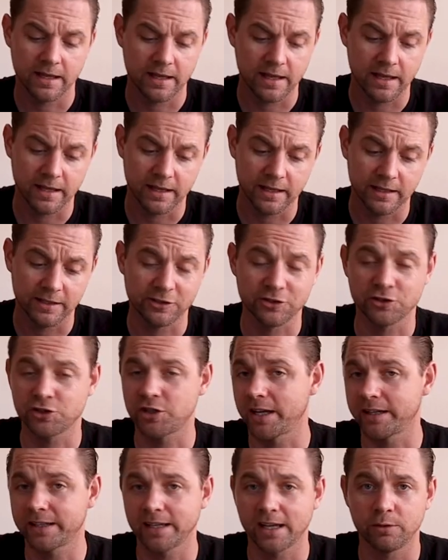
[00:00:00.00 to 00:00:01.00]
and
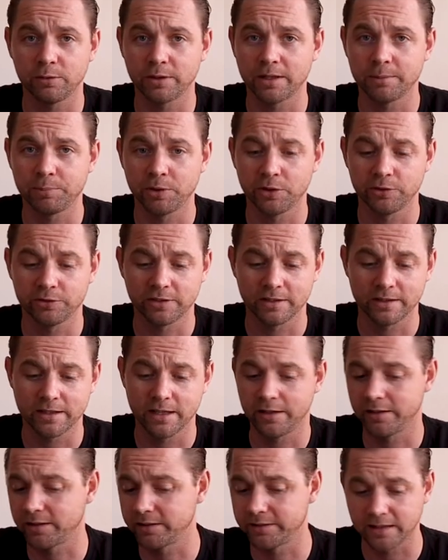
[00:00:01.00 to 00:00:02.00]
check out what I'm posting
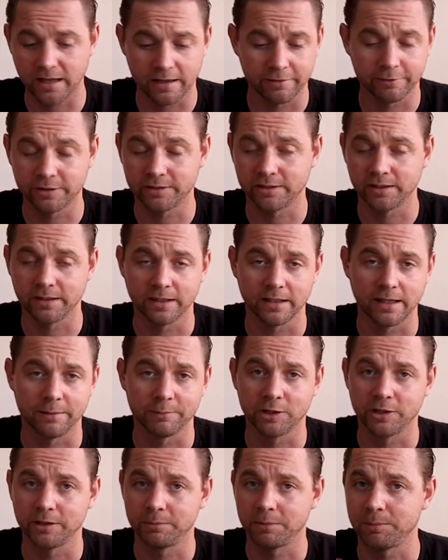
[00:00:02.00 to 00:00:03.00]
there, because obviously I'm
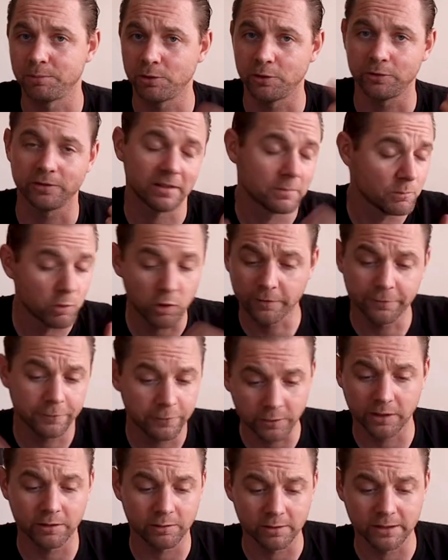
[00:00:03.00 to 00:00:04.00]
going to be posting more
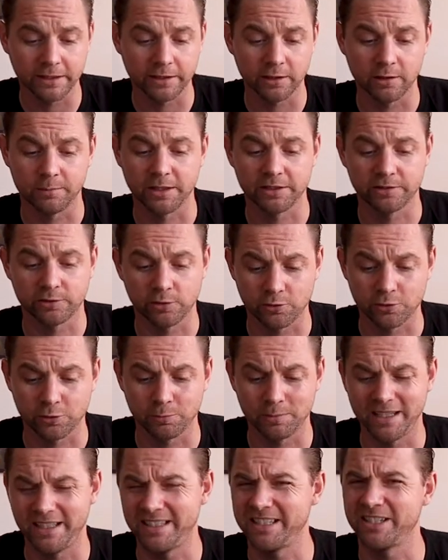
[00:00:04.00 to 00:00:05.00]
frequently on my social
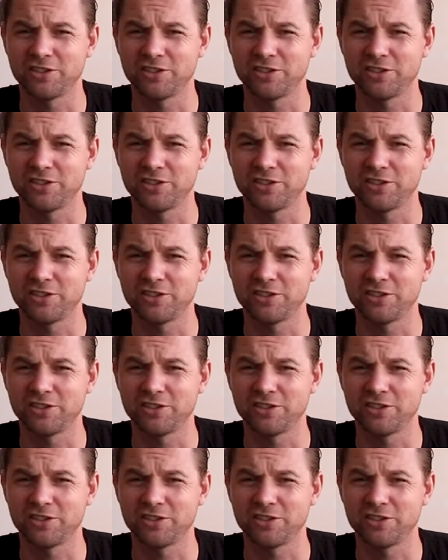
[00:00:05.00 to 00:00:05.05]
media.